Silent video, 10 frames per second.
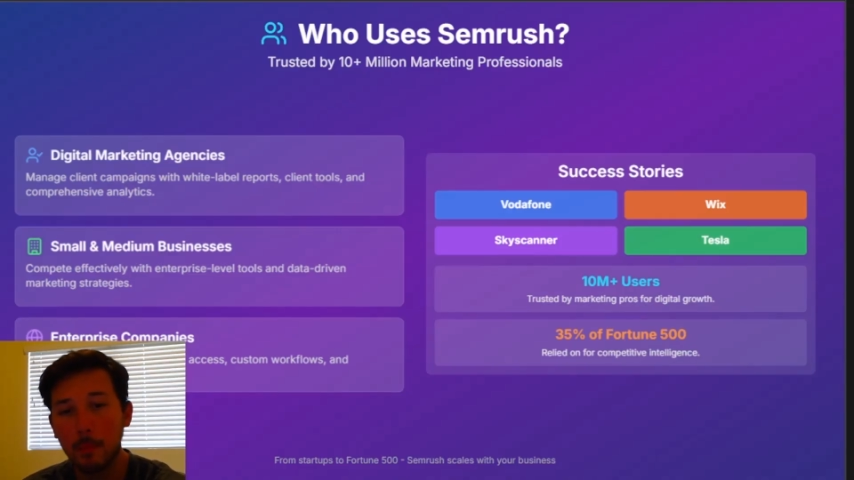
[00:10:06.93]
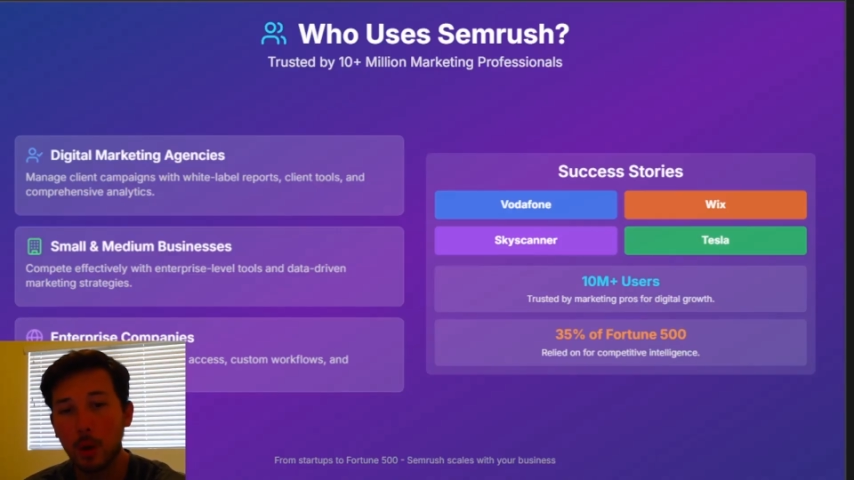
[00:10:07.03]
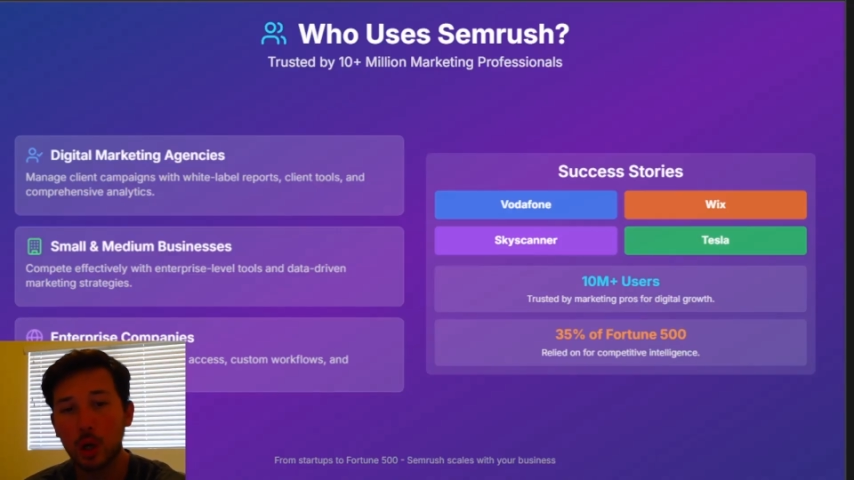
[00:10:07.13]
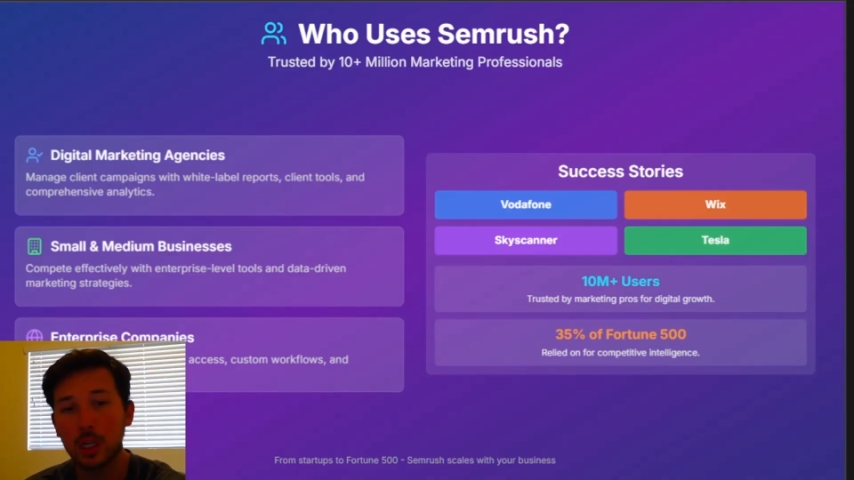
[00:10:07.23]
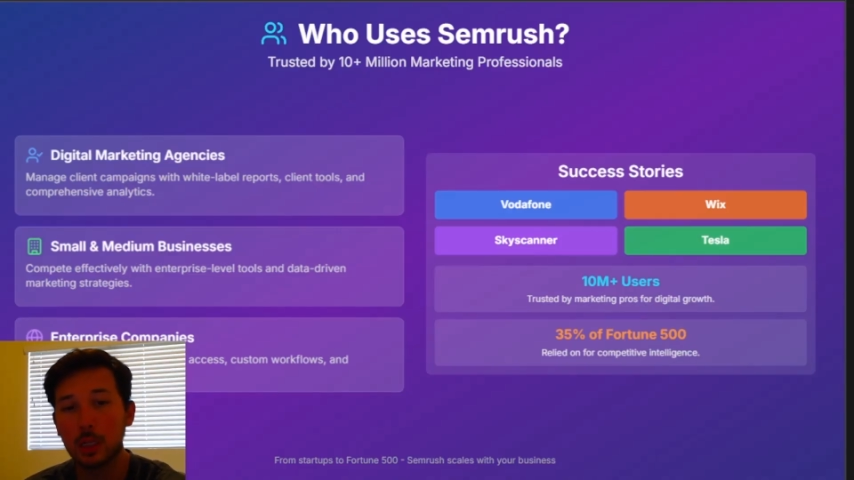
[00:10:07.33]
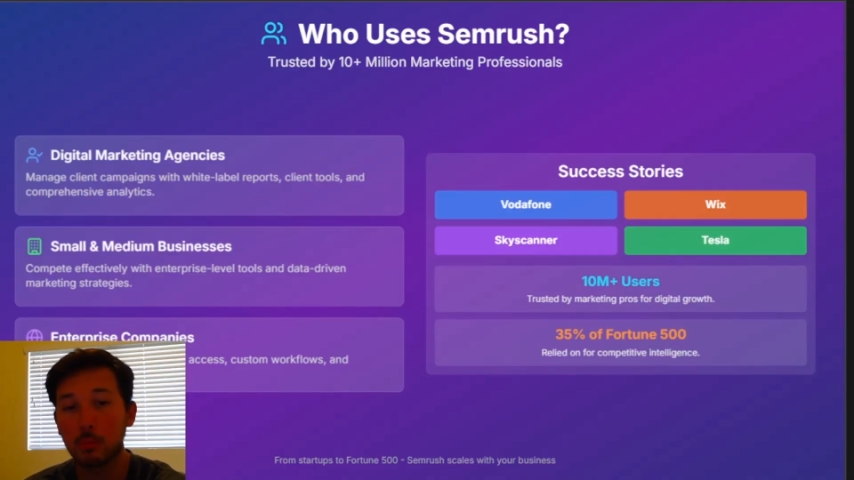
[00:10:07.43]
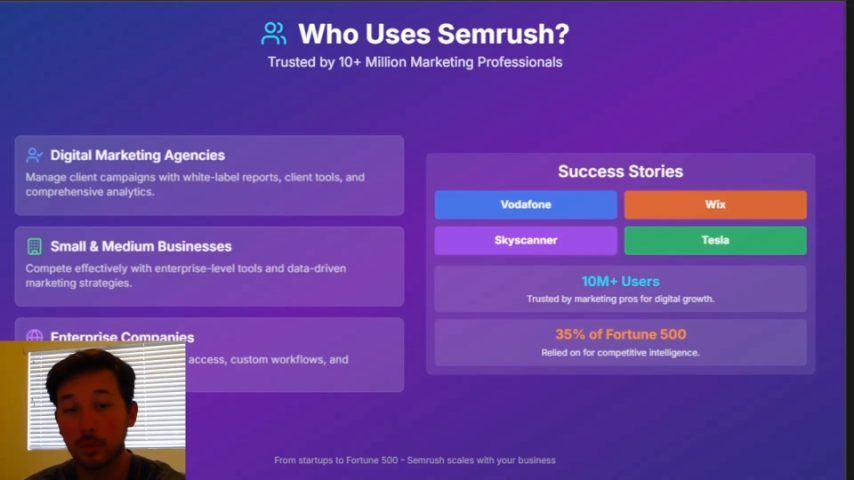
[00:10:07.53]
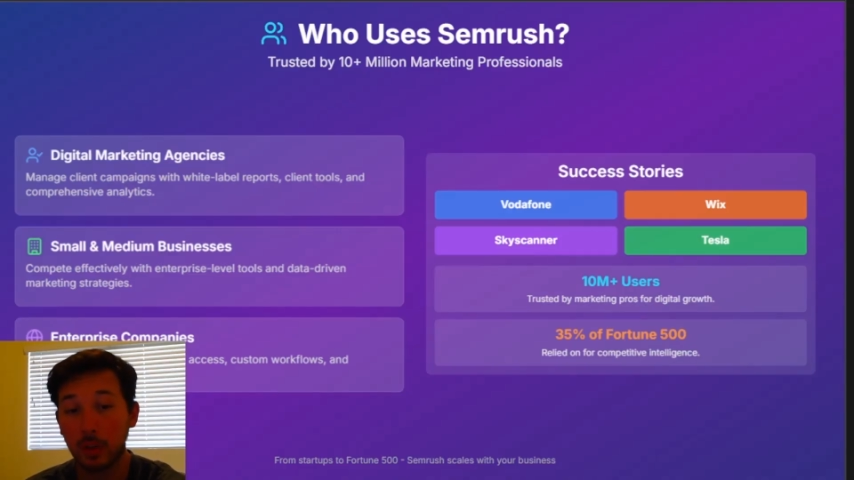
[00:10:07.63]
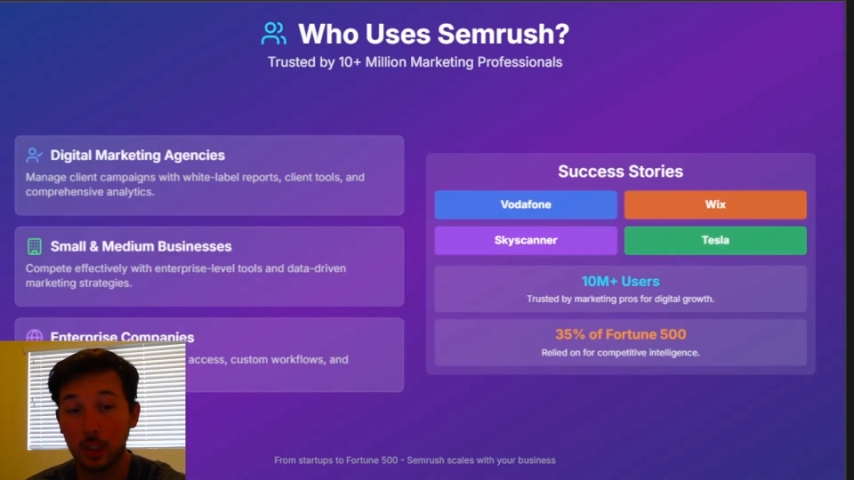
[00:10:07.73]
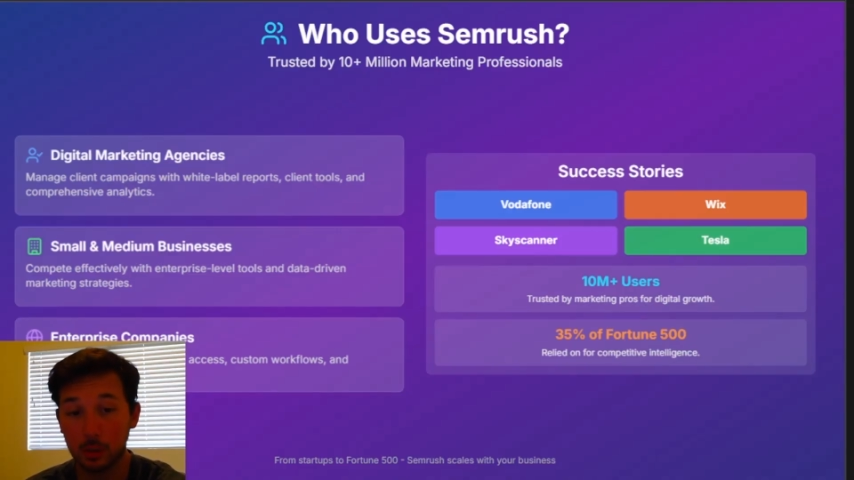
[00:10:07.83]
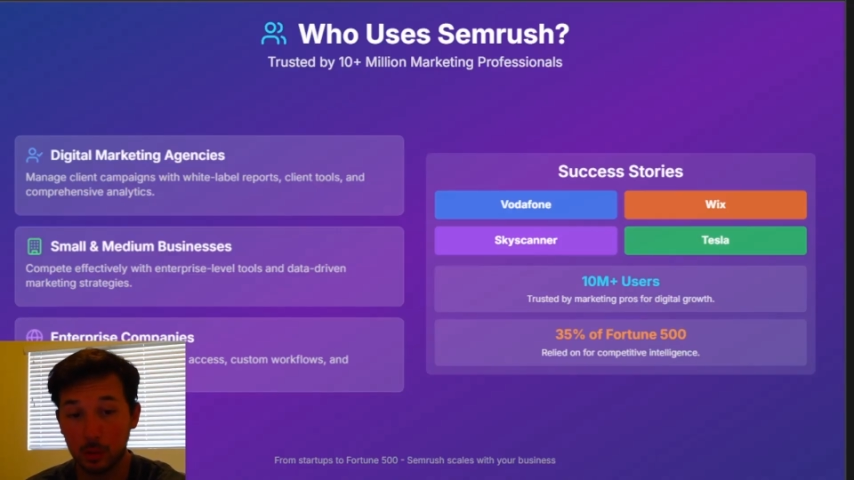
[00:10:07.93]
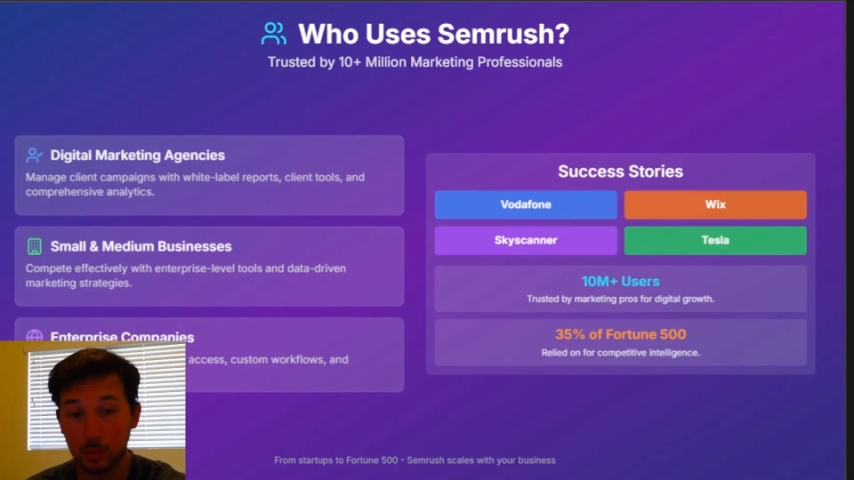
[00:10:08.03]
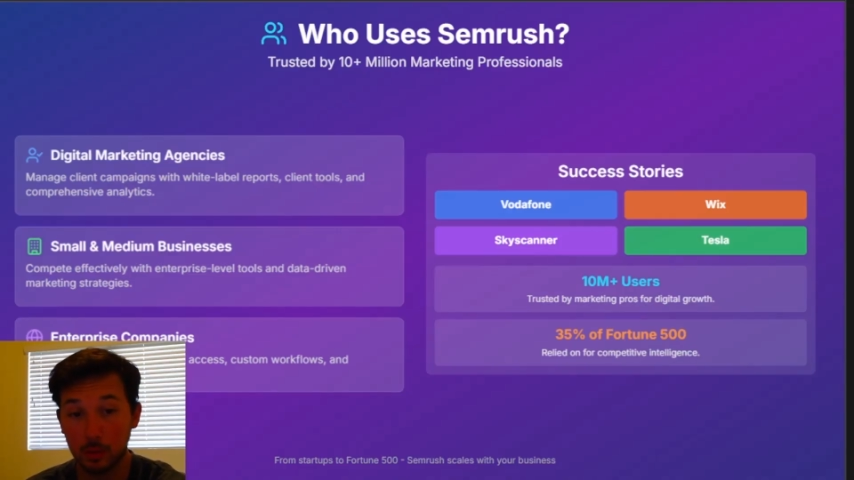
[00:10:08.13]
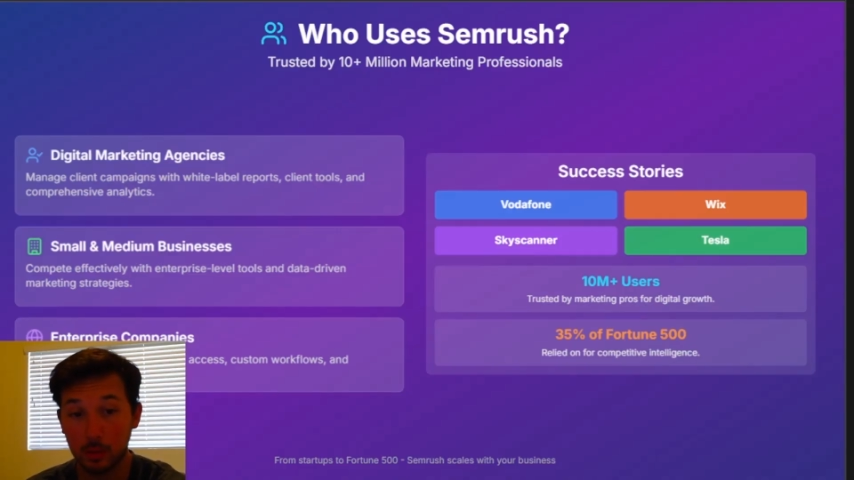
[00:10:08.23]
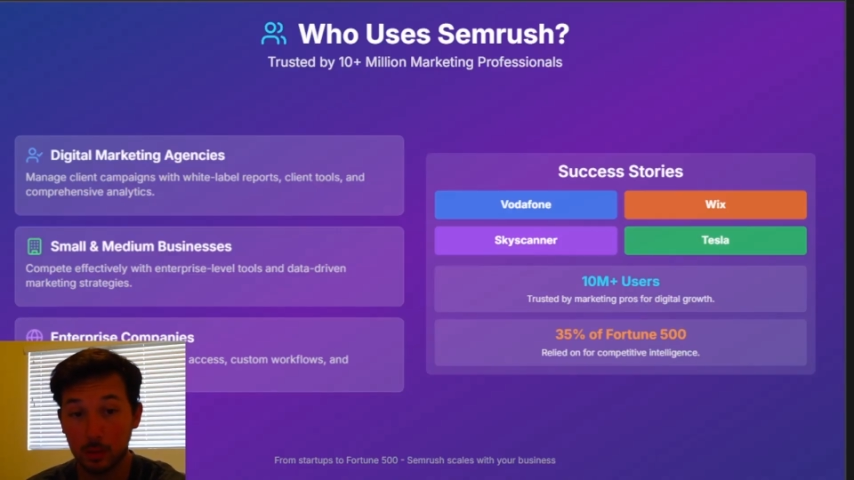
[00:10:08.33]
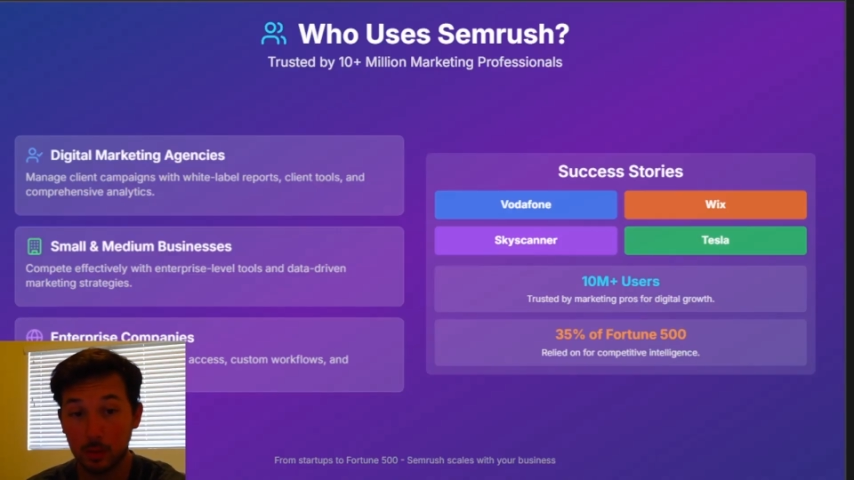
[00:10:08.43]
marketing professionals.